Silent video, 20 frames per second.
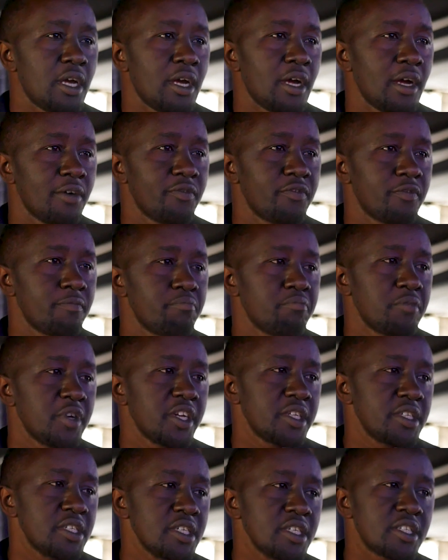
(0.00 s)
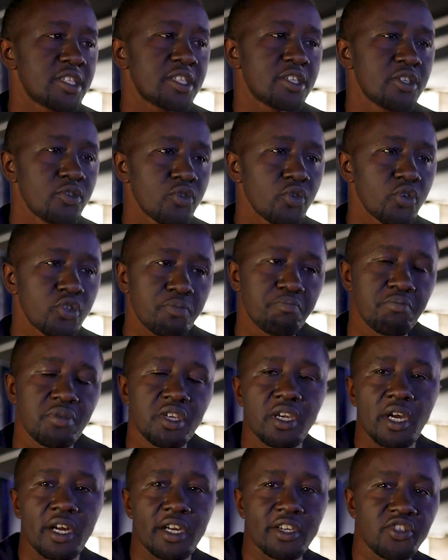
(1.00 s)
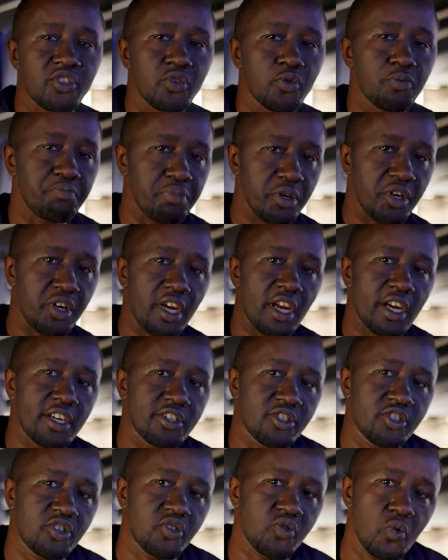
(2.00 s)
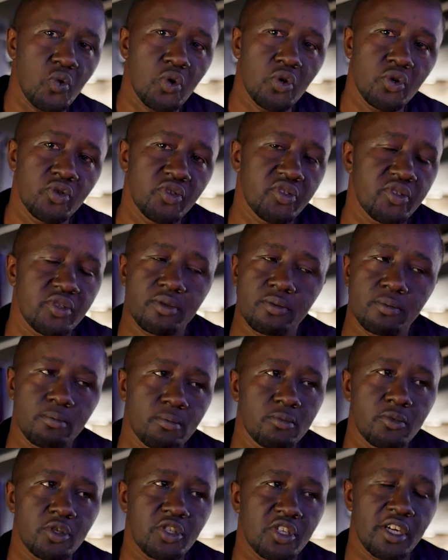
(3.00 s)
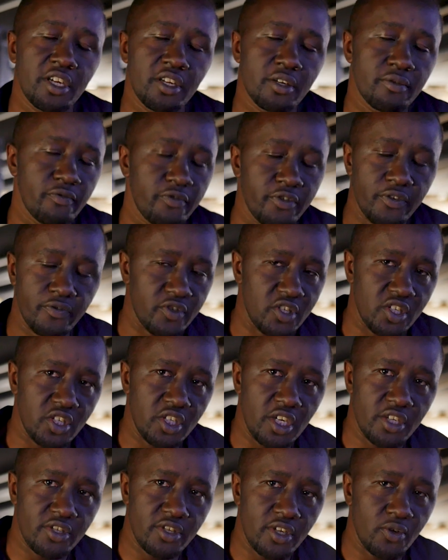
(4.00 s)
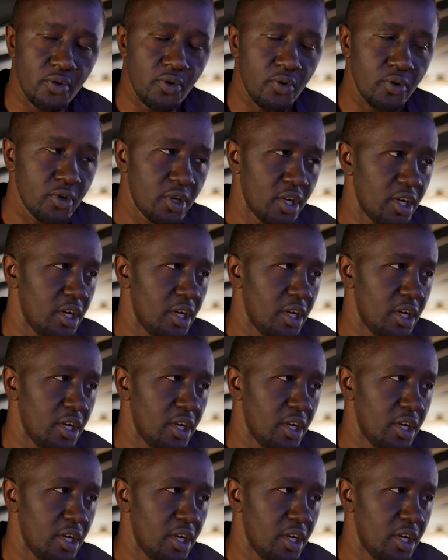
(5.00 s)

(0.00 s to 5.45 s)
have made it not be as superior as it was 10, 15 years ago.